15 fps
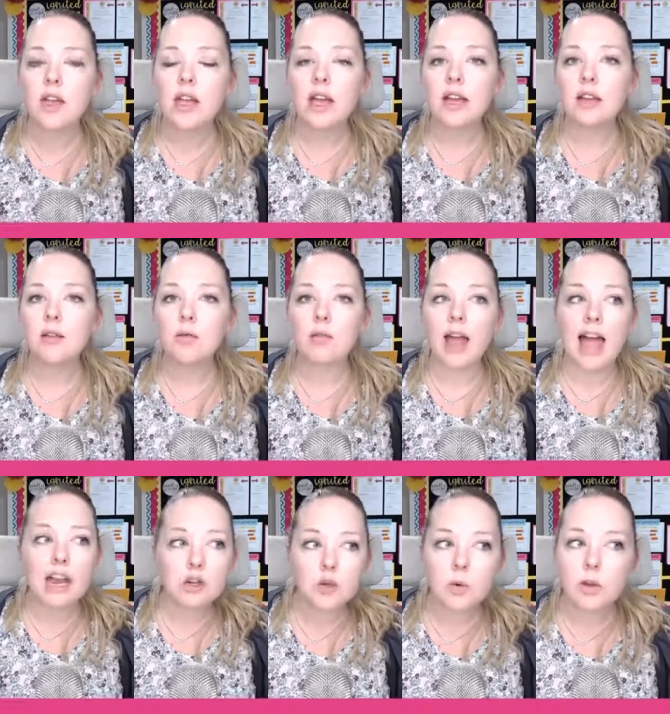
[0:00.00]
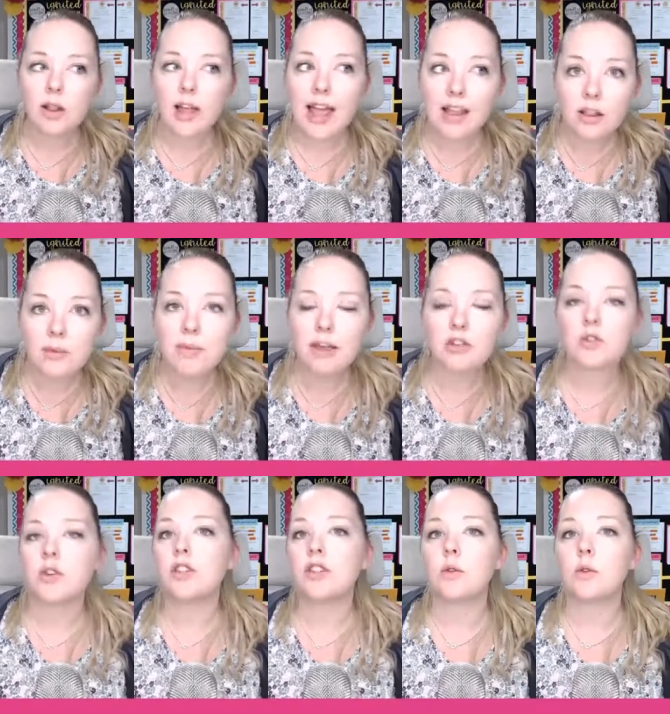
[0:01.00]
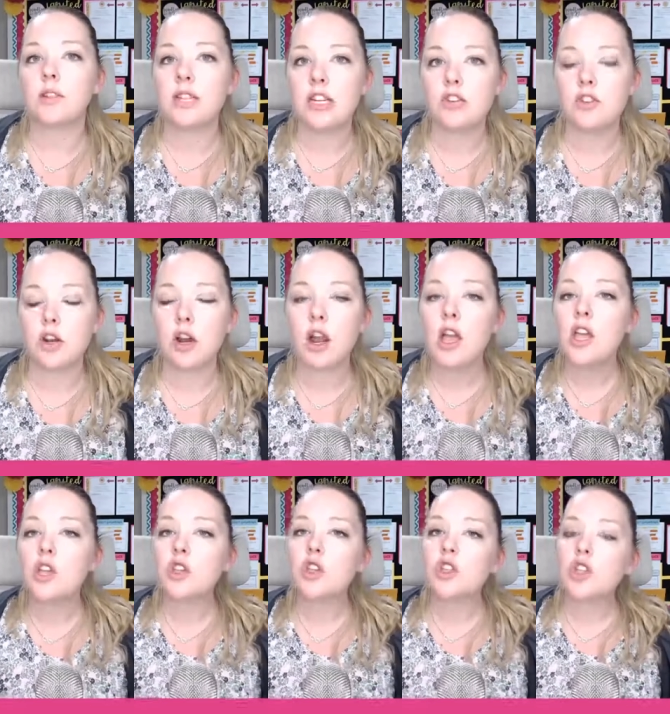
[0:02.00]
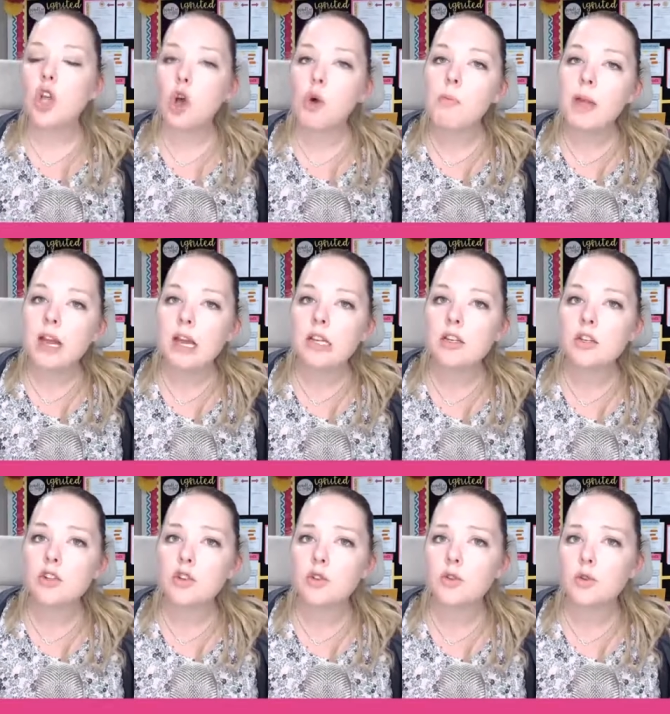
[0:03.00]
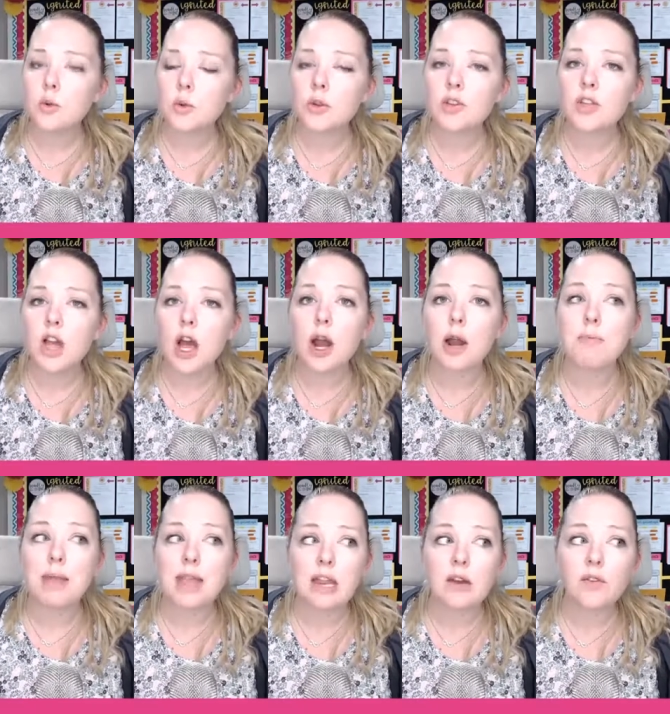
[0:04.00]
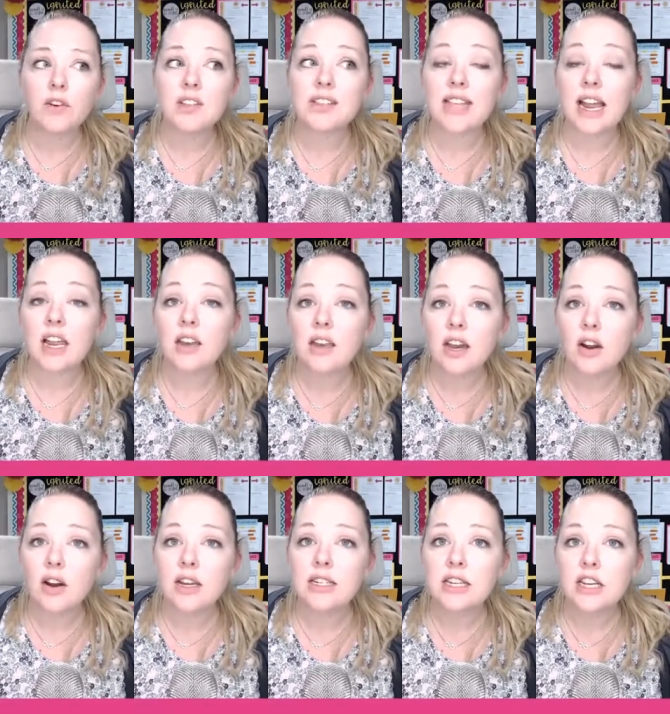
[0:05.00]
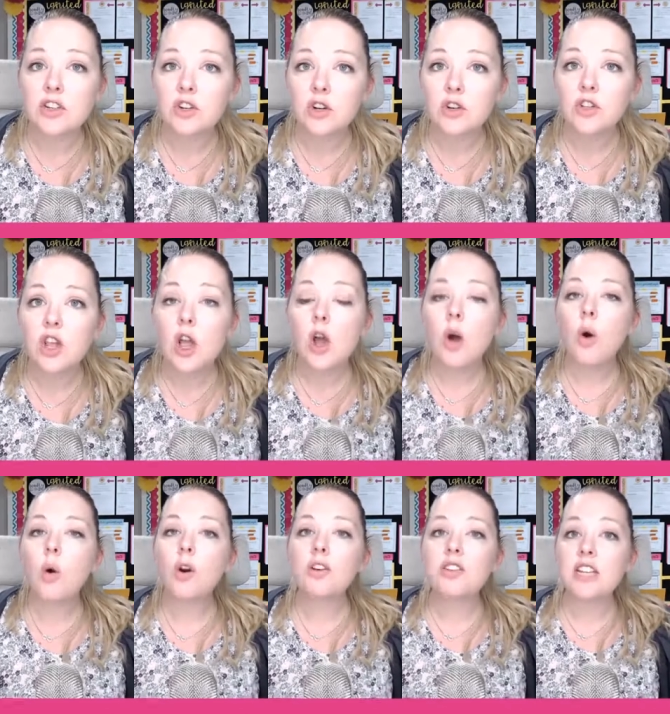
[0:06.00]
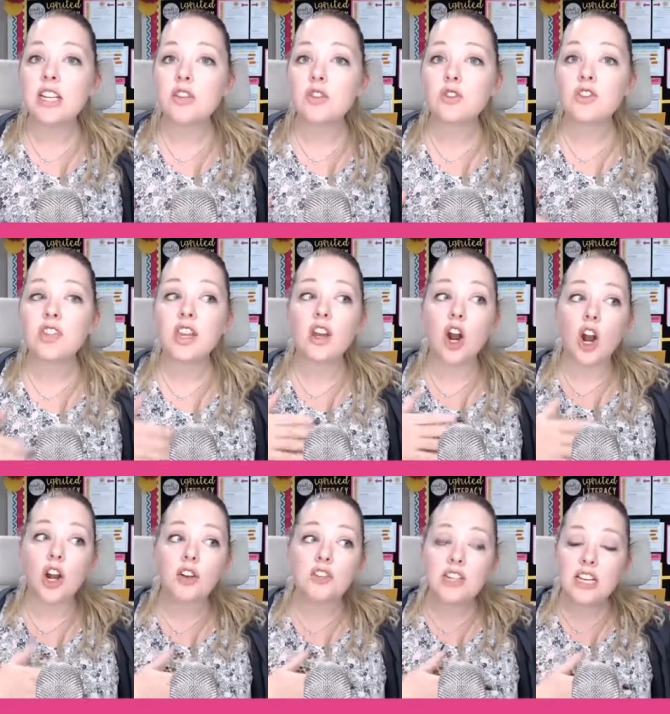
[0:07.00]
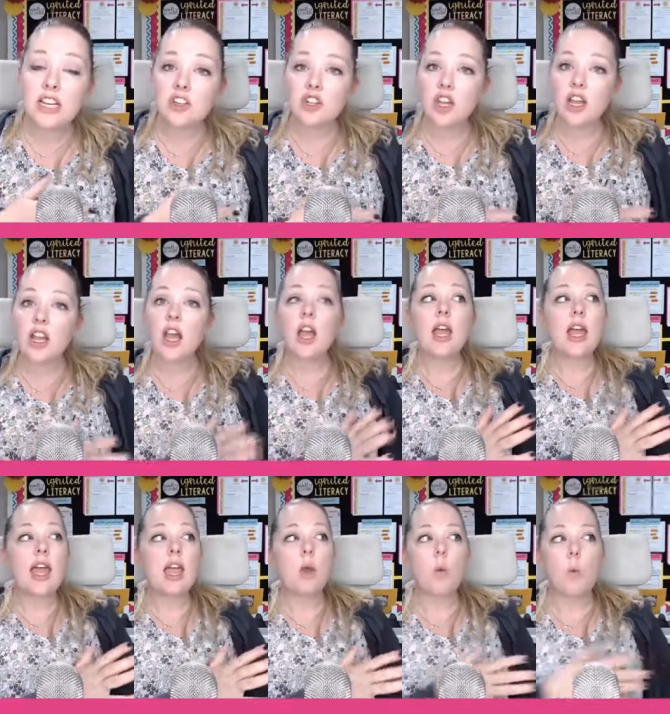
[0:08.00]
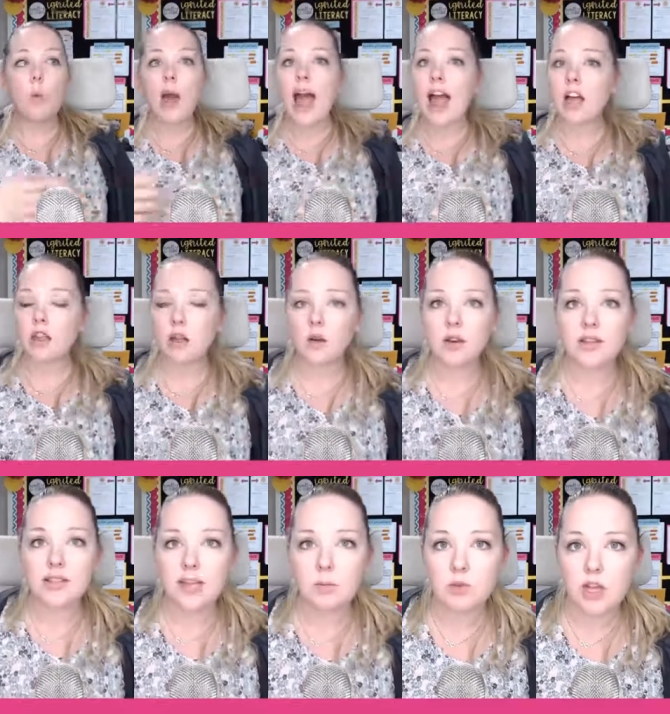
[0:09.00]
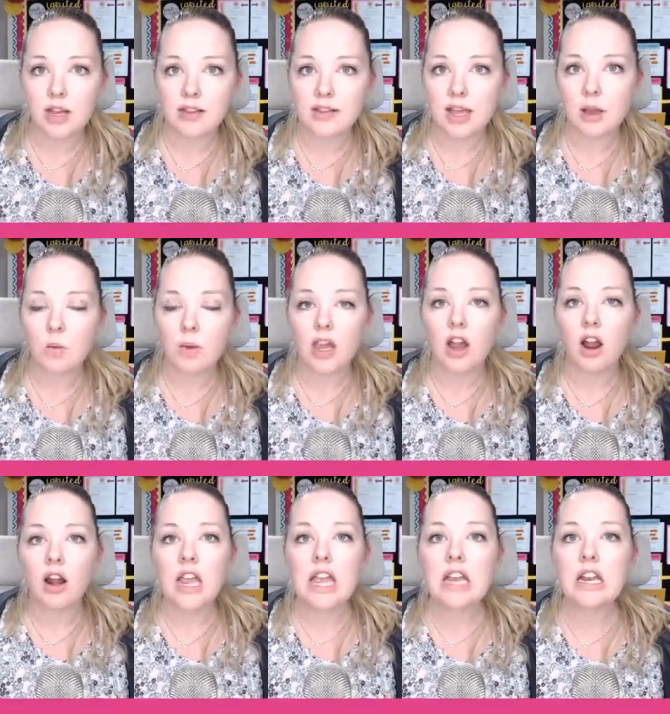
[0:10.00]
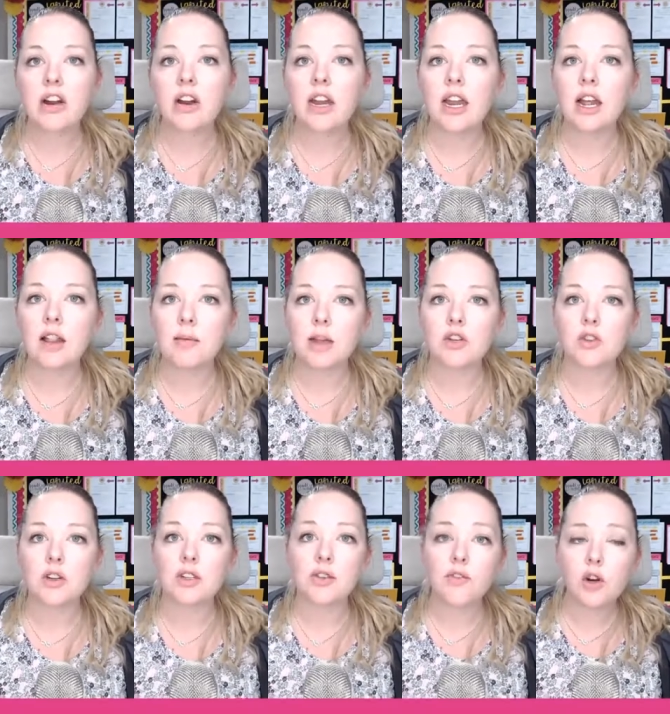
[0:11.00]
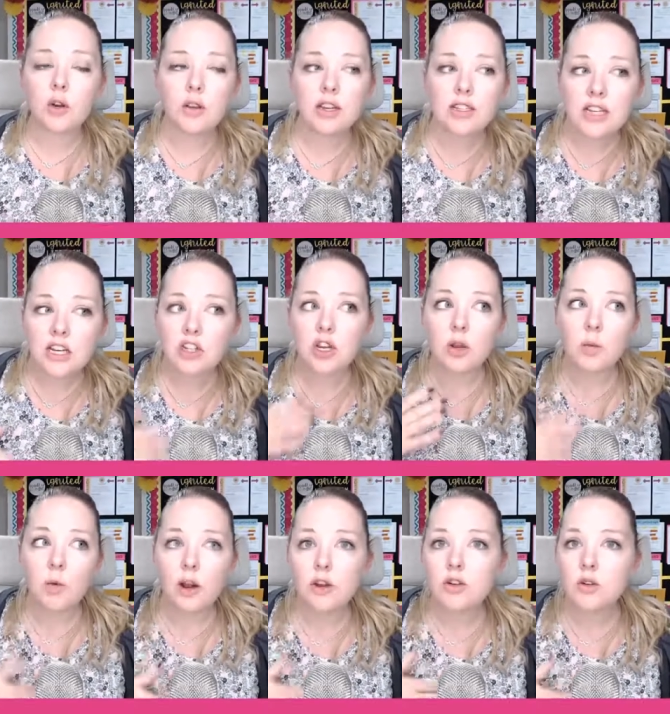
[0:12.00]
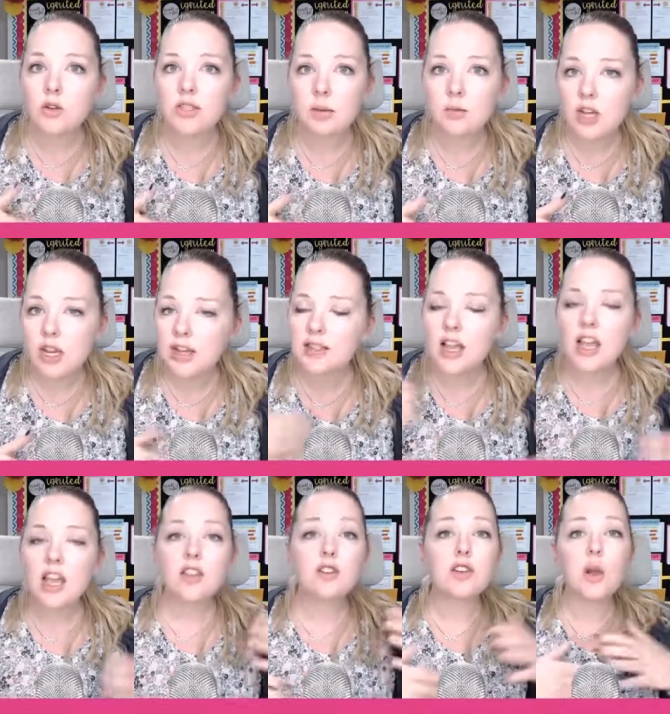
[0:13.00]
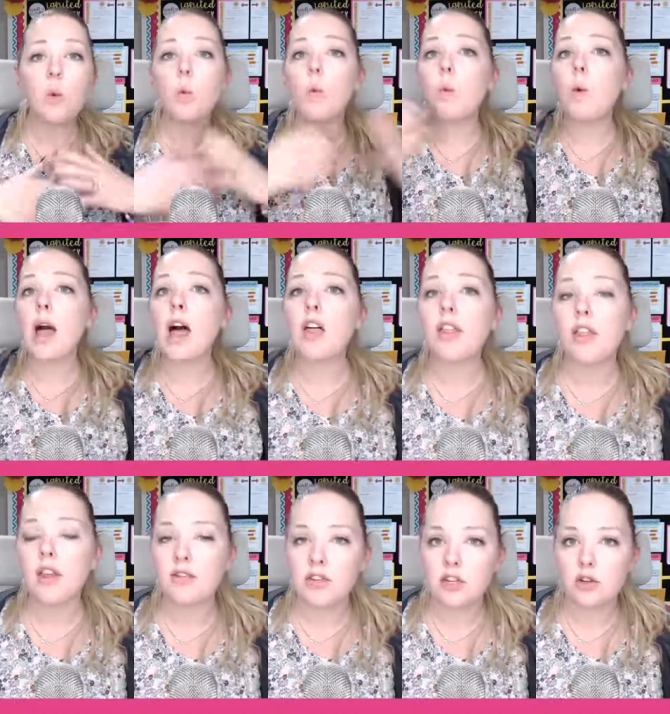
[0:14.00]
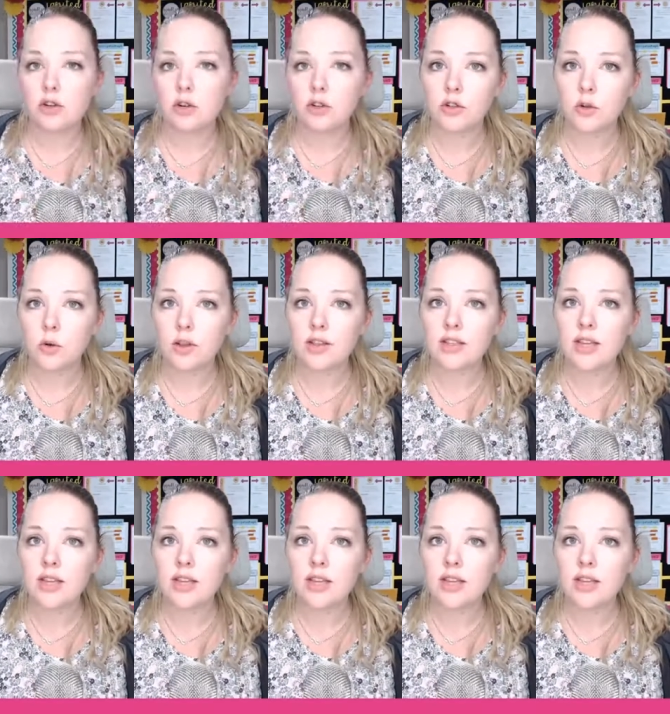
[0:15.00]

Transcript: an actual elementary school teacher. So many digital tools are made for secondary teachers or teachers that aren't teaching a whack load of subjects like we are here in elementary. So If you're only teaching one or two subjects, there's a wealth of digital tools.